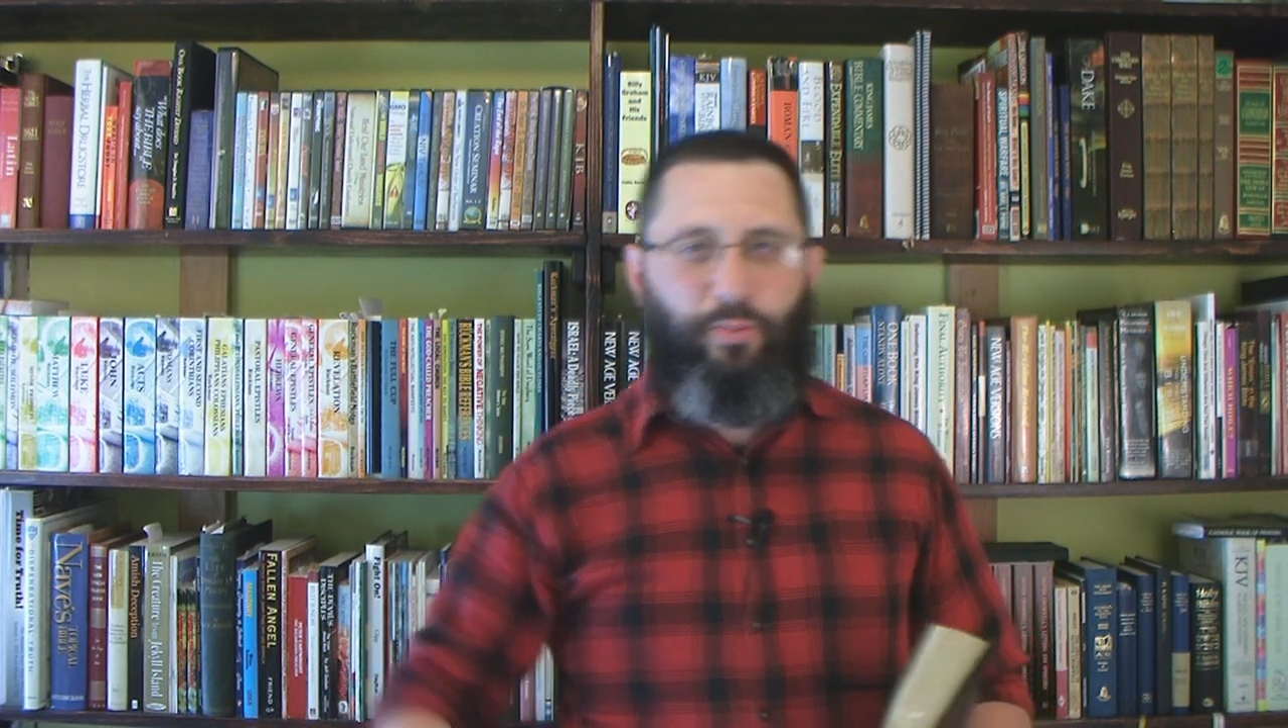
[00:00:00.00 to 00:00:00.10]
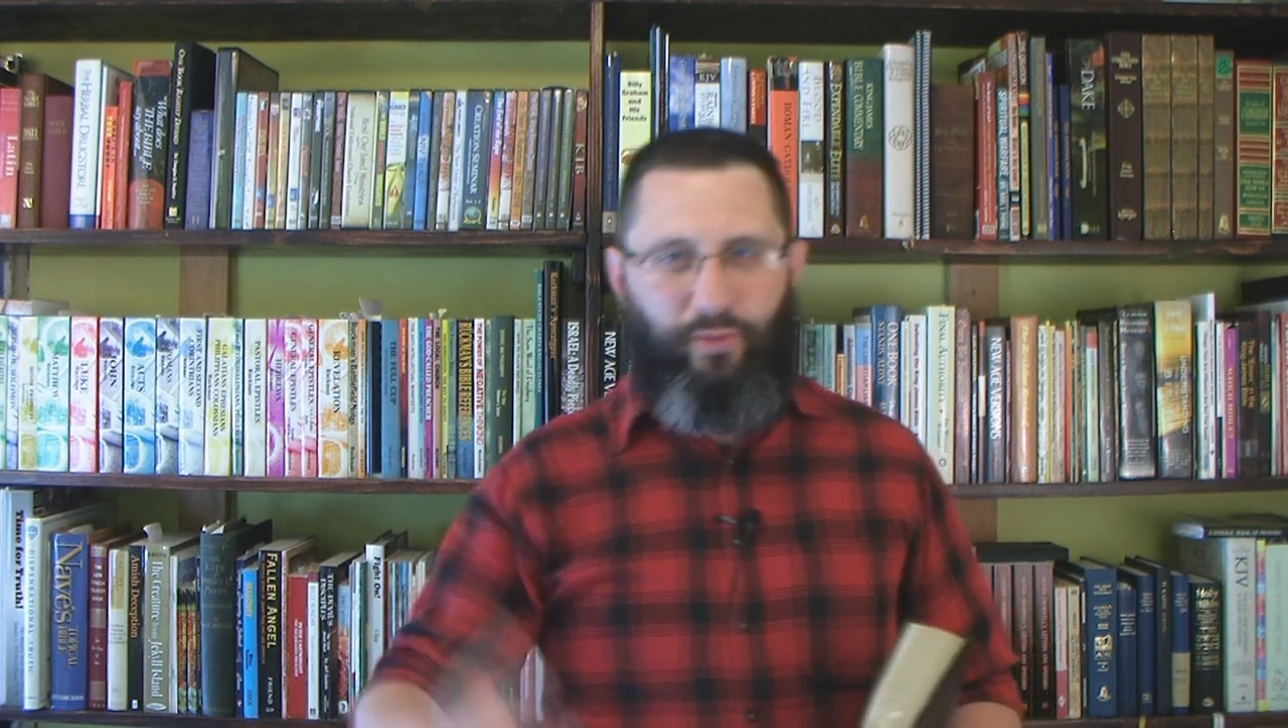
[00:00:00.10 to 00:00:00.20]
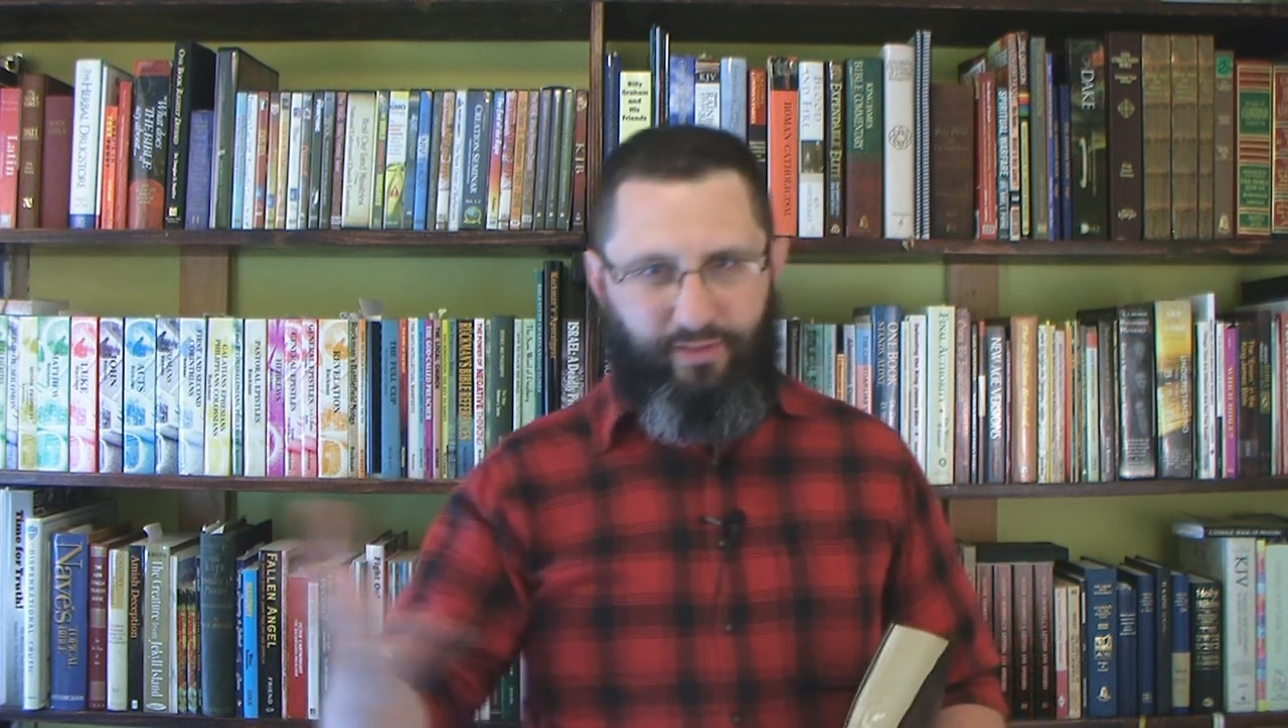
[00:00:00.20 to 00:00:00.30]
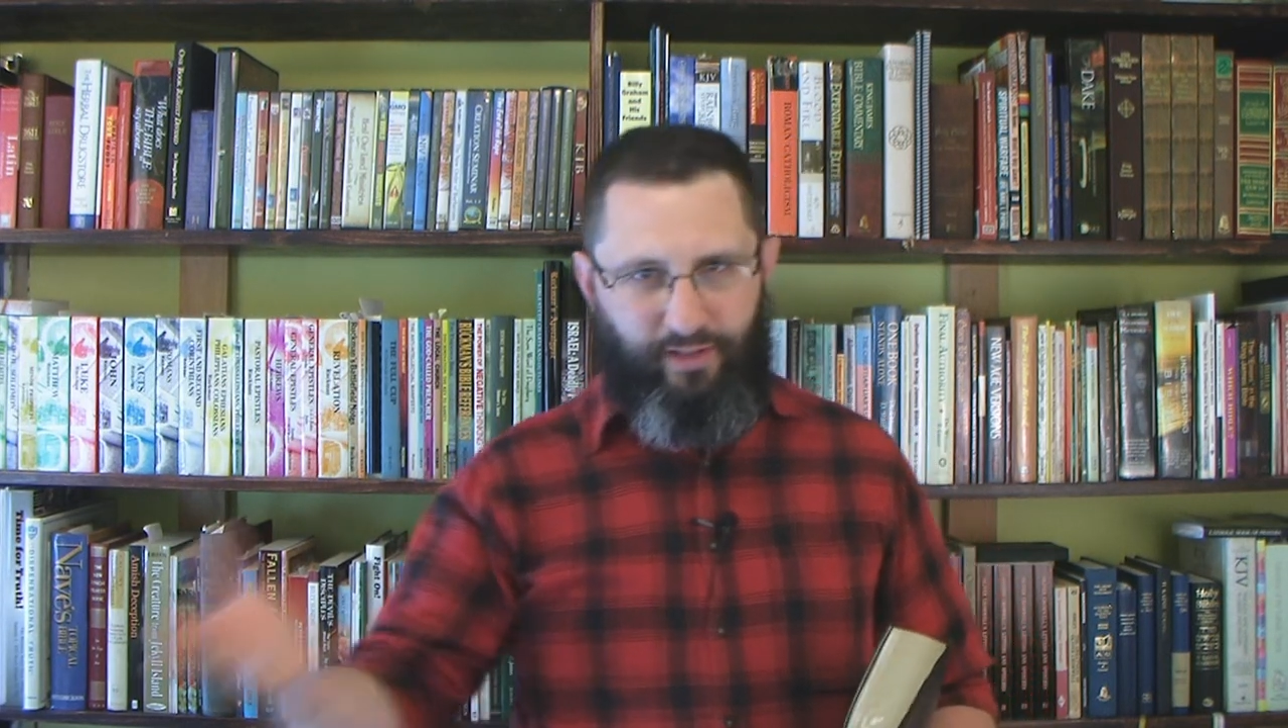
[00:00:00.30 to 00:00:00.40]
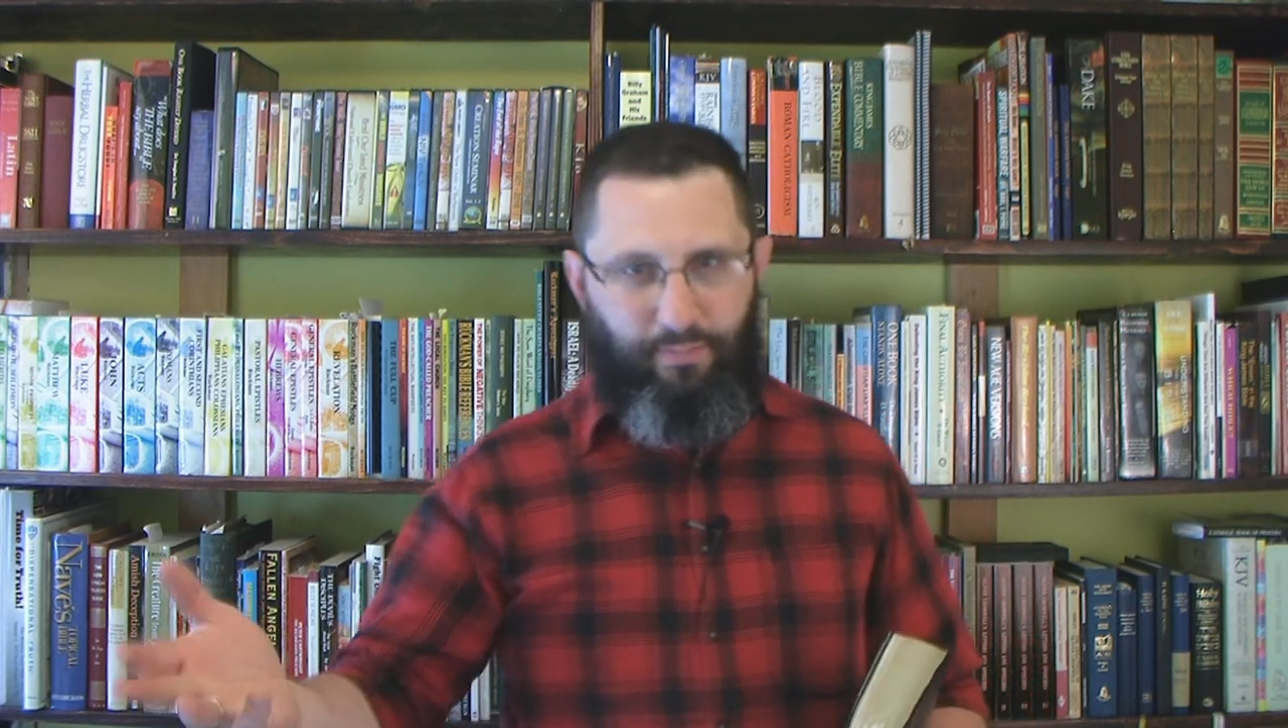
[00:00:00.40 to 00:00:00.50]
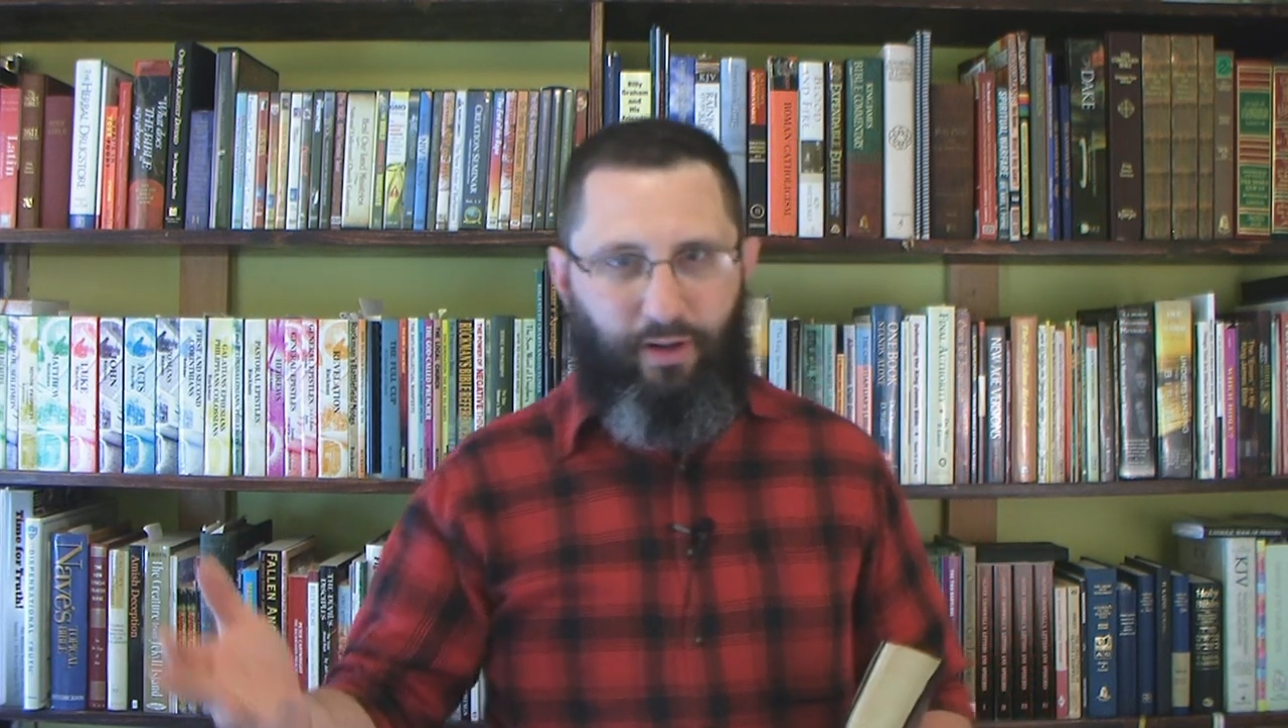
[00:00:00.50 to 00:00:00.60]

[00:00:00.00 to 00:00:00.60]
them with their